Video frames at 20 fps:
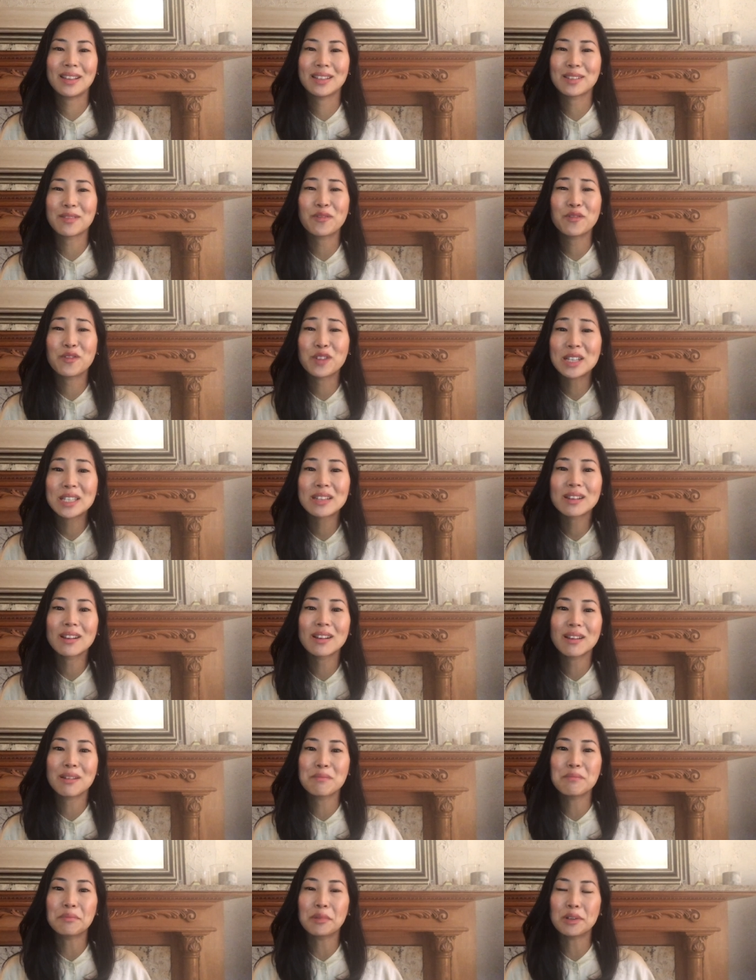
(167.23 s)
is a physical
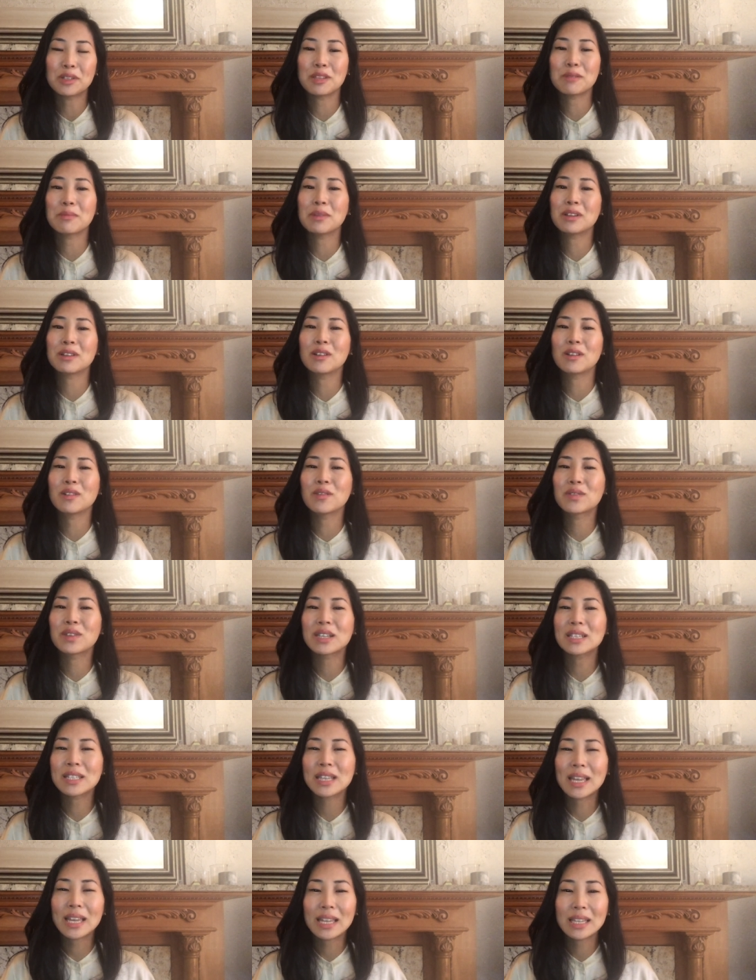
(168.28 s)
embodiment of
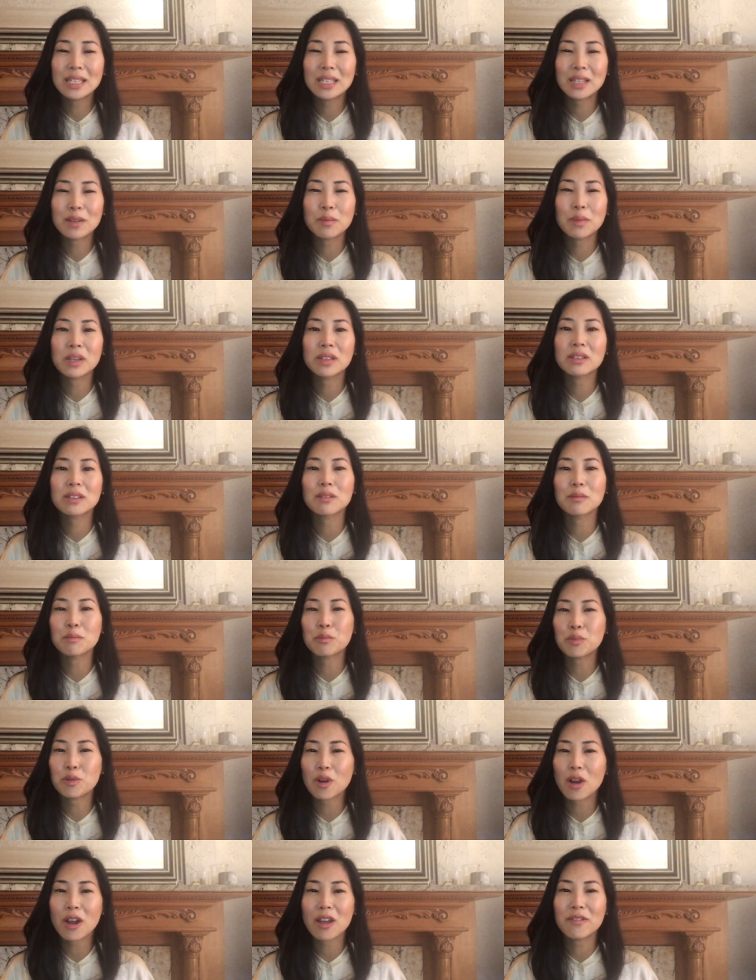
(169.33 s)
this intimate,
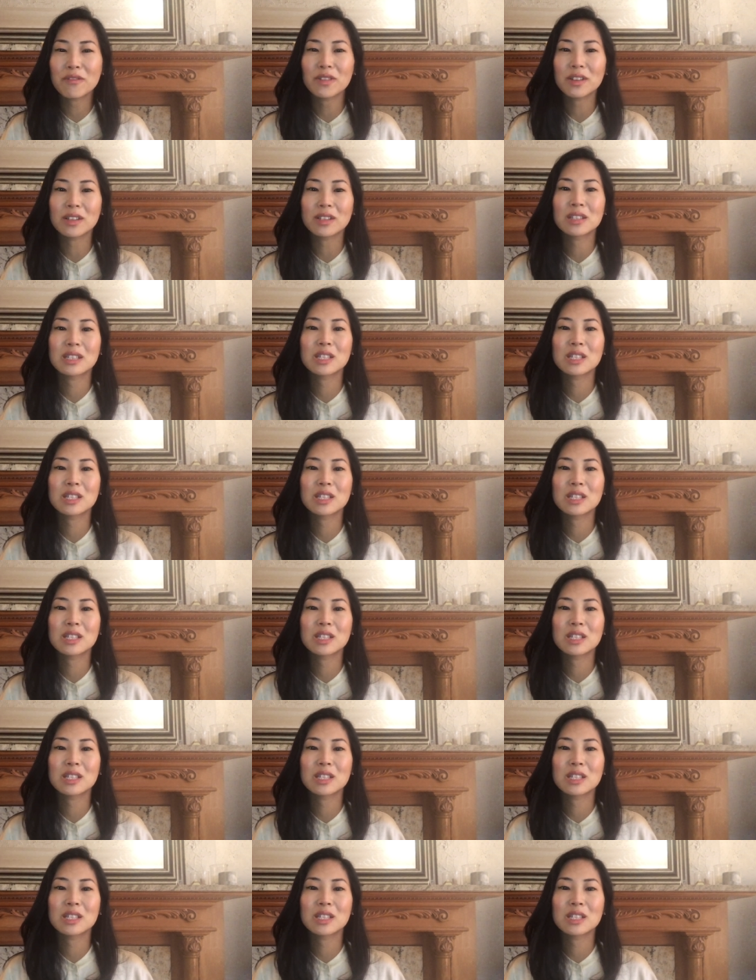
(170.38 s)
private